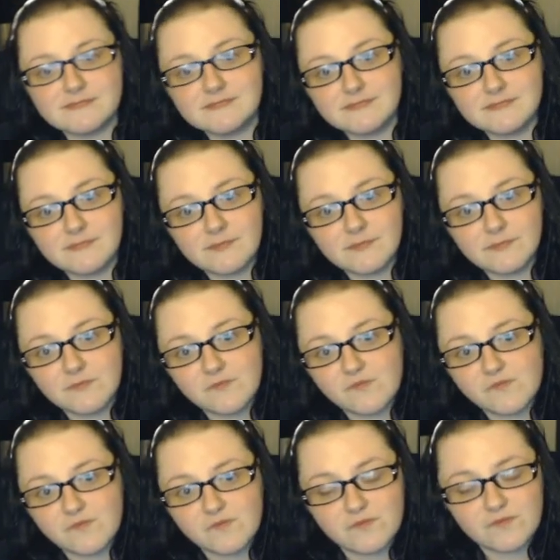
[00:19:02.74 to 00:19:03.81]

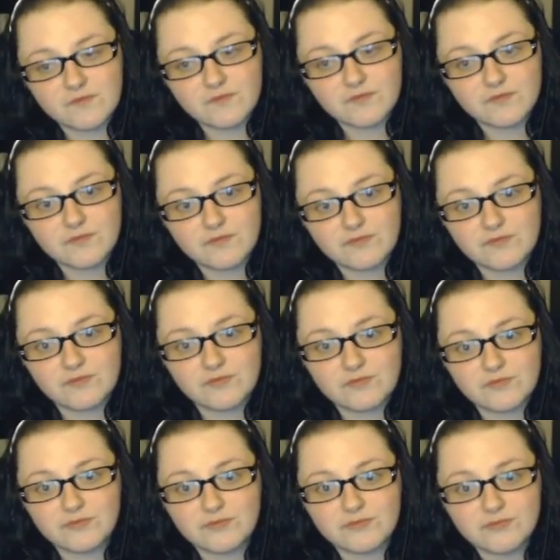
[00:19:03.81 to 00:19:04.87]

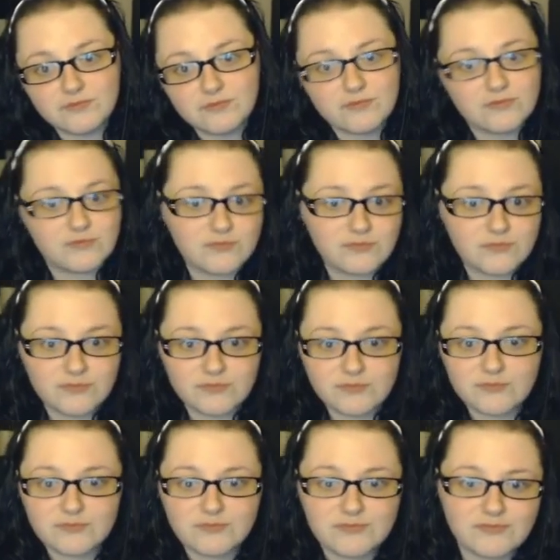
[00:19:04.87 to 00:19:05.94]

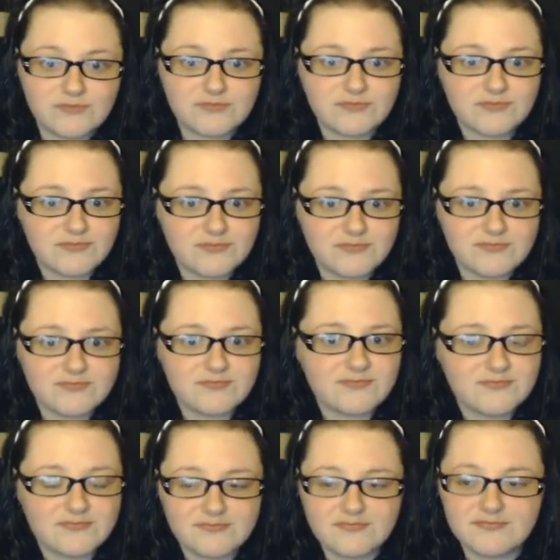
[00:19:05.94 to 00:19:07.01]

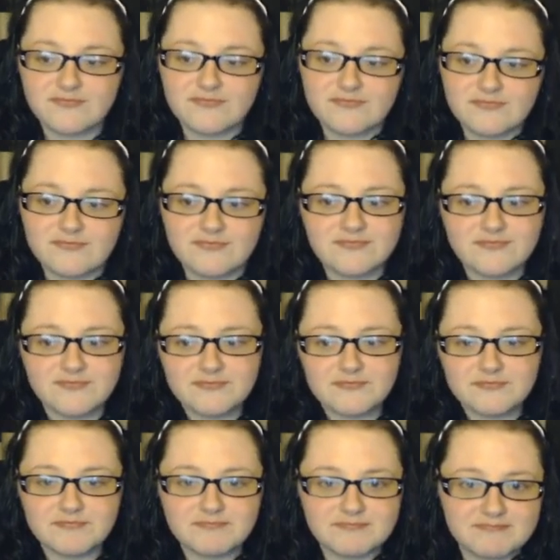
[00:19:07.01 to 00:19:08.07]

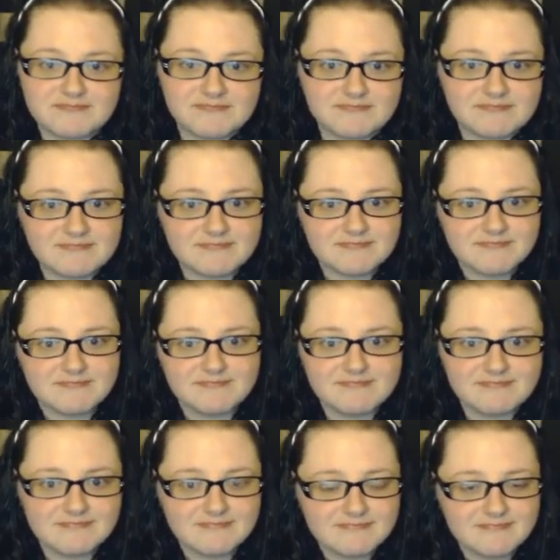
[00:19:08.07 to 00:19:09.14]

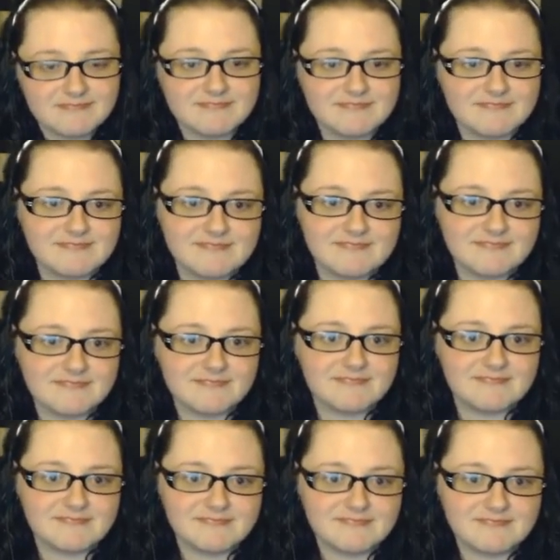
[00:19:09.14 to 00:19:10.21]

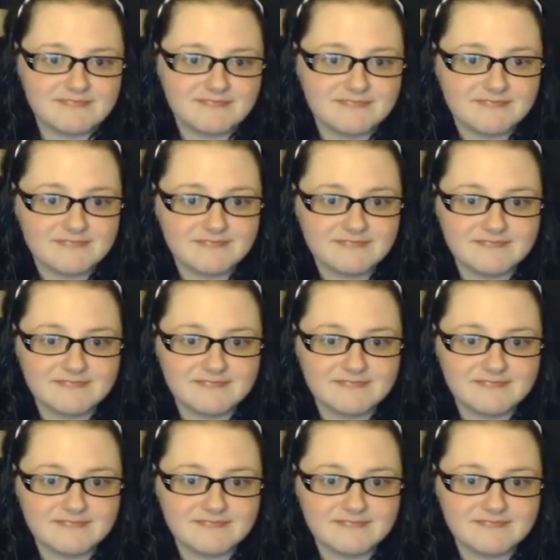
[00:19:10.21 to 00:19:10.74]
No words are spoken by the person on screen.